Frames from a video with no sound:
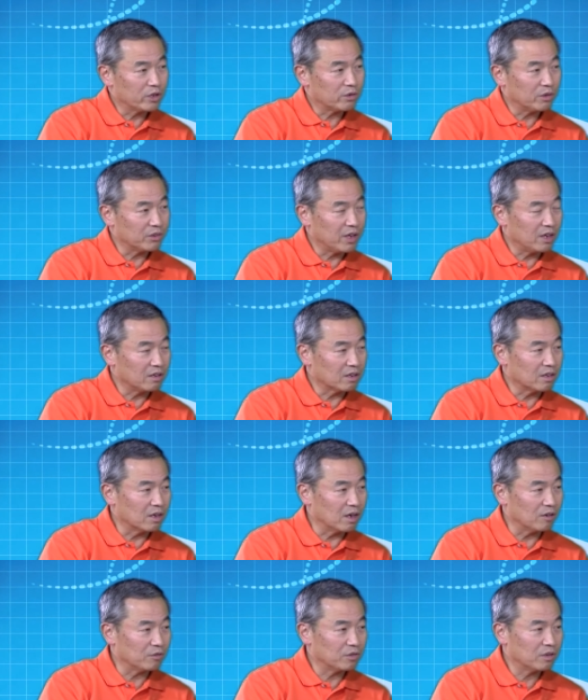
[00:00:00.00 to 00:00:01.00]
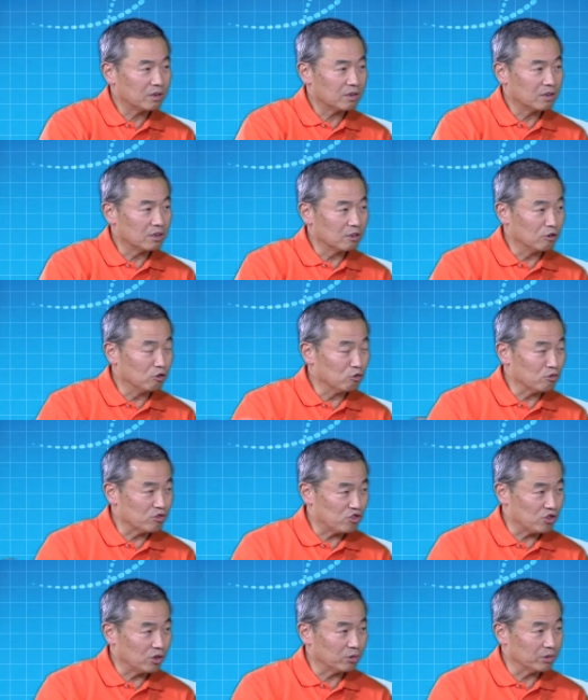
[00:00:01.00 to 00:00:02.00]
rotator cuff, loose
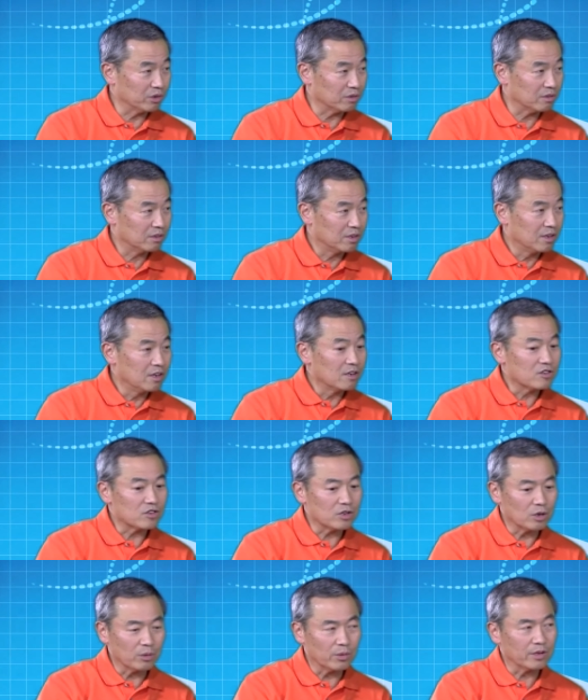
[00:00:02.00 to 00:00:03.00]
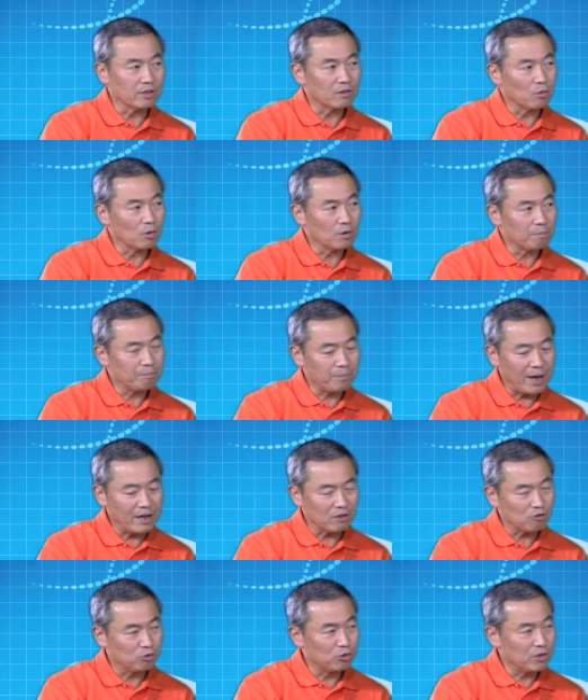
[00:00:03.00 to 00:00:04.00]
shoulder. Right. So the, by
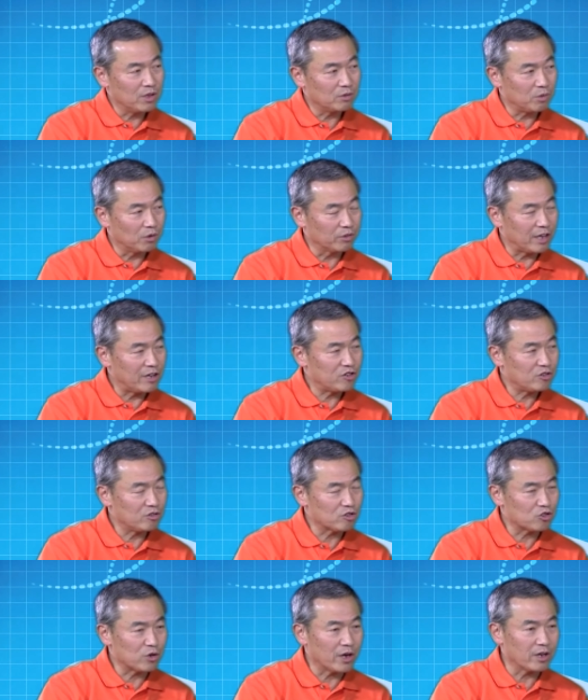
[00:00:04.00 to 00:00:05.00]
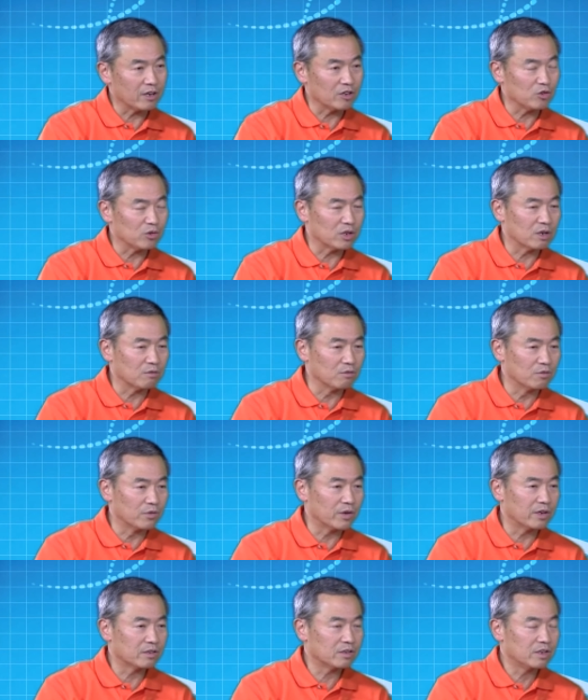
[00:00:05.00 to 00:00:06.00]
doing the rotational training, you
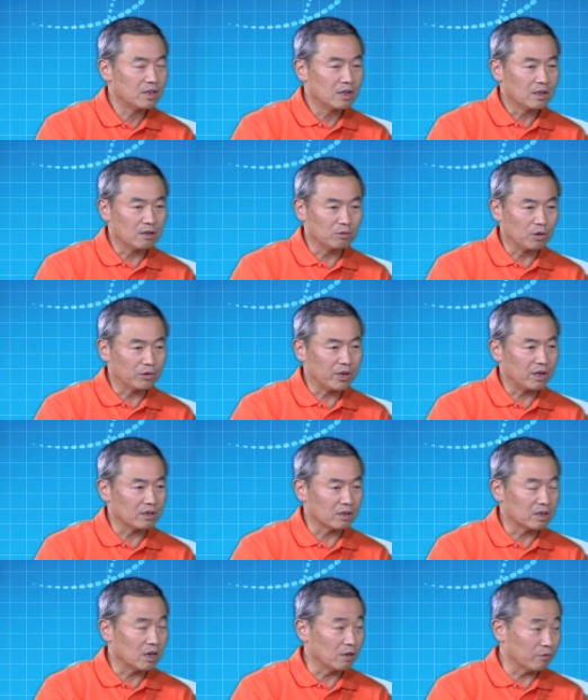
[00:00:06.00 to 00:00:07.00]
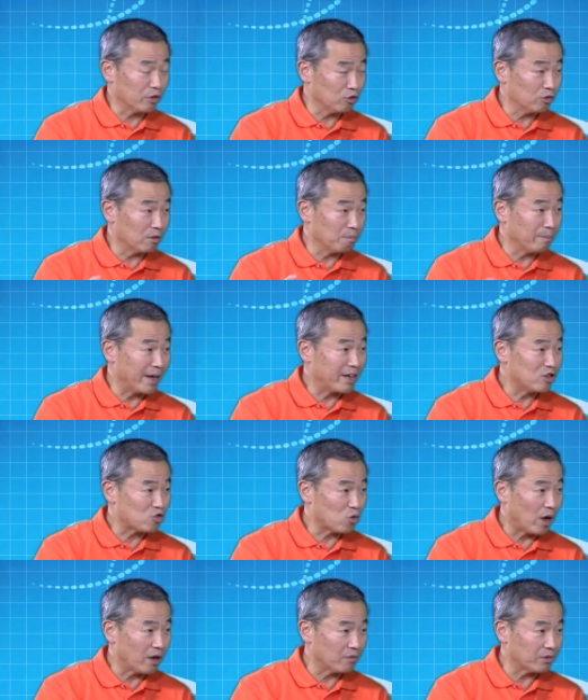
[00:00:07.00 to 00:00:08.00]
convert the rotator cuff into the main
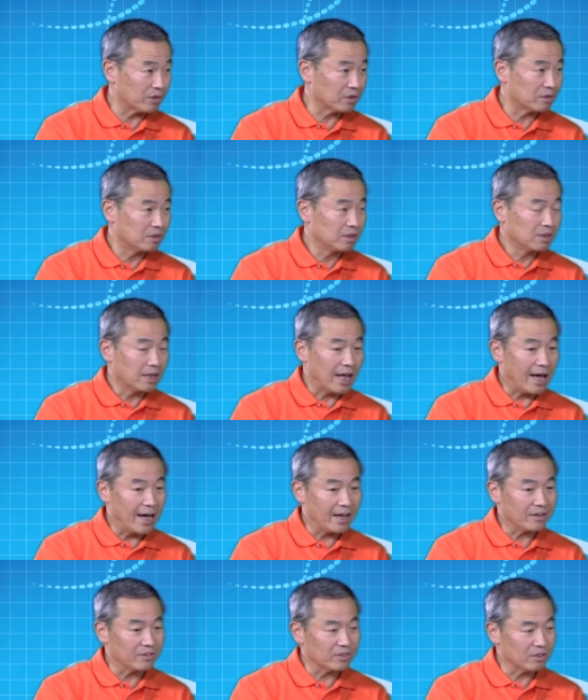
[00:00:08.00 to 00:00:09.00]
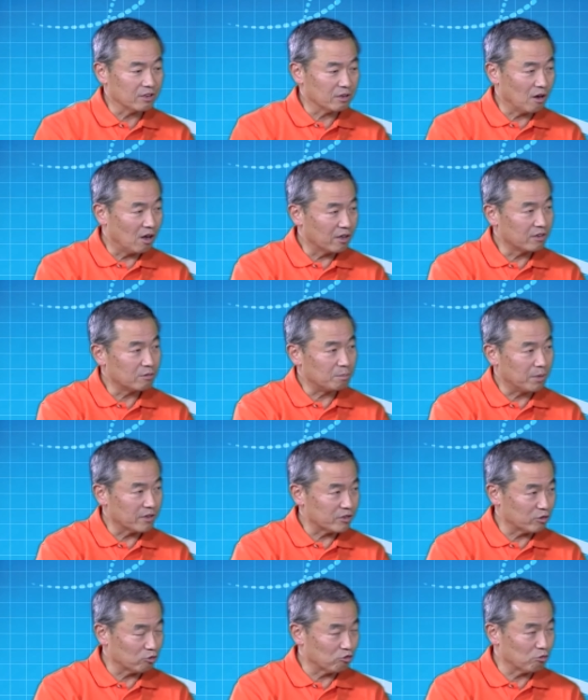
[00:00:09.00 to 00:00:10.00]
driver and the other
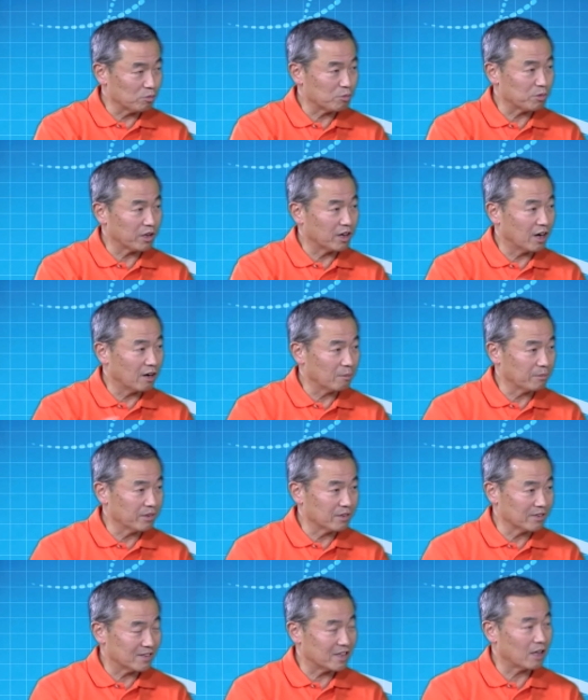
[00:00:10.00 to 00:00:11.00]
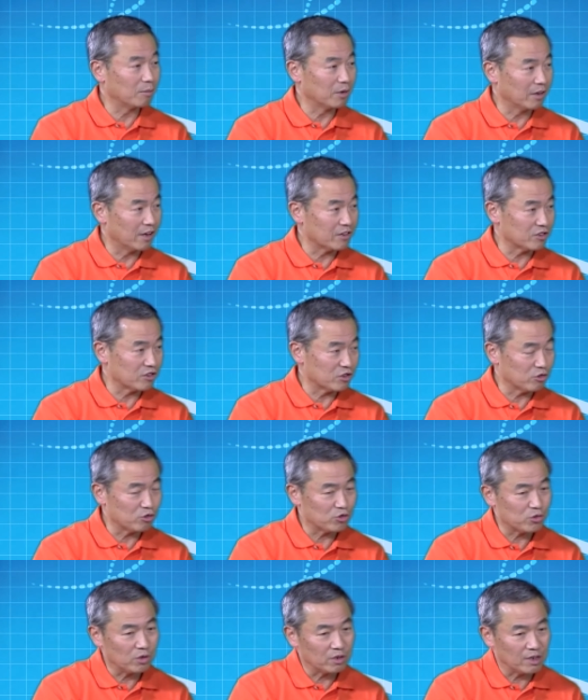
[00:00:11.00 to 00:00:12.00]
muscle groups become the stabilizer. So you
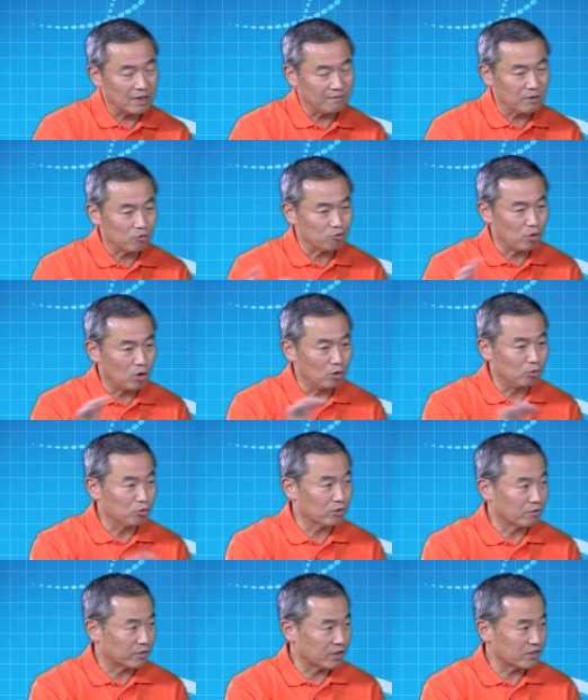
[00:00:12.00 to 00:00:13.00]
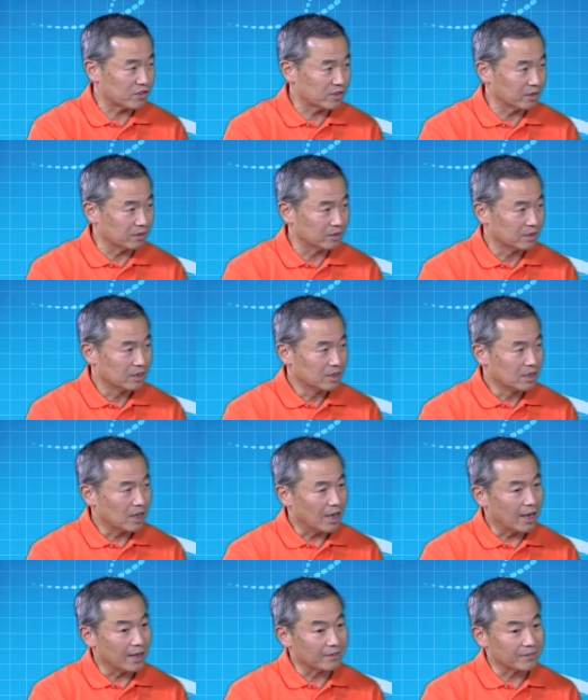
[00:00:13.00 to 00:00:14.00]
sort of have a role reversal
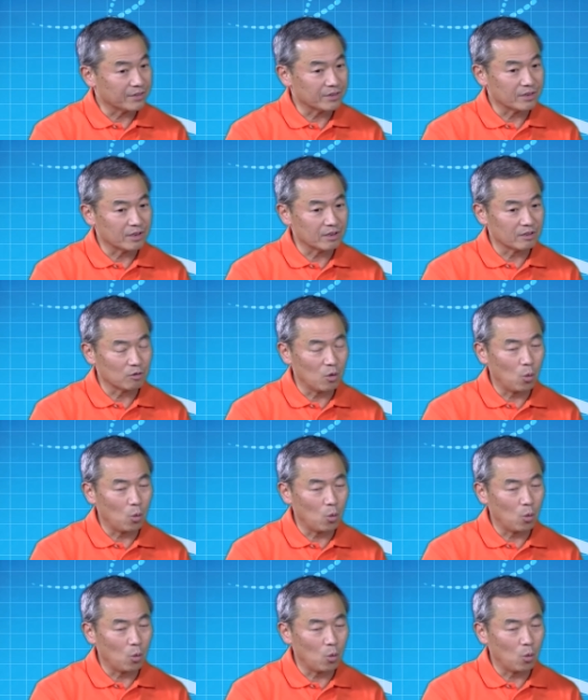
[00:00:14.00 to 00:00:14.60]
and uh,